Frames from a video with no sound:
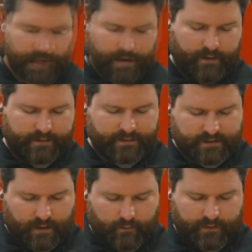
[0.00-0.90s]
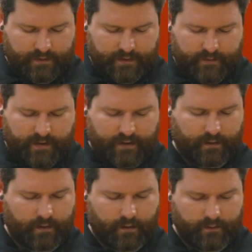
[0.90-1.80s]
I like to start with the lid being
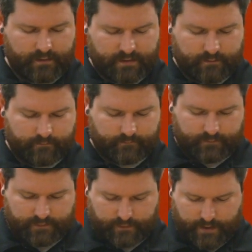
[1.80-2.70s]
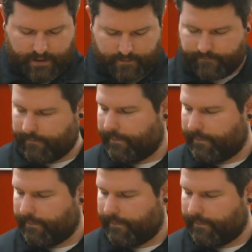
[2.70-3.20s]
closed, okay?